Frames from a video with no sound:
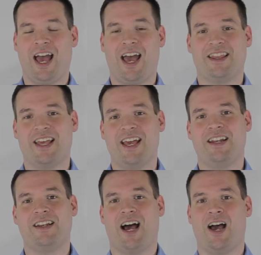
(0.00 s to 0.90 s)
and
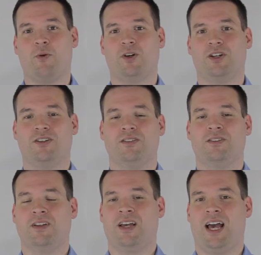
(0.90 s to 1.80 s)
then I will
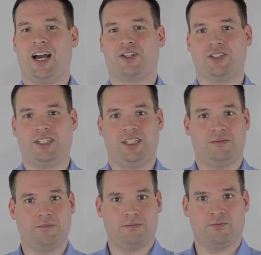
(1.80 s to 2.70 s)
actually
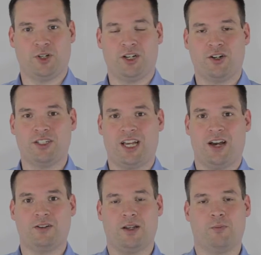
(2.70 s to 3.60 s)
bring her
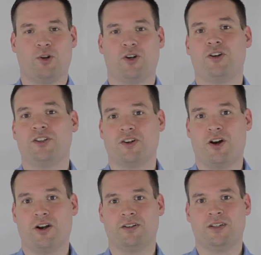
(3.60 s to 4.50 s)
down and put her in the
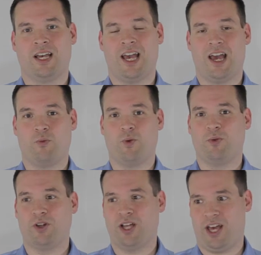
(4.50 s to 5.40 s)
car, and we
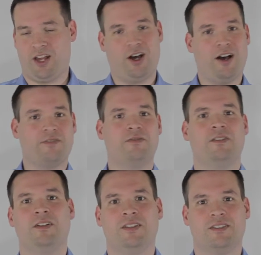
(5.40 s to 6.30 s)
will head off
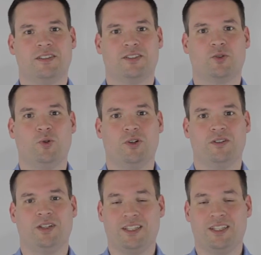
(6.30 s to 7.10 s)
to school.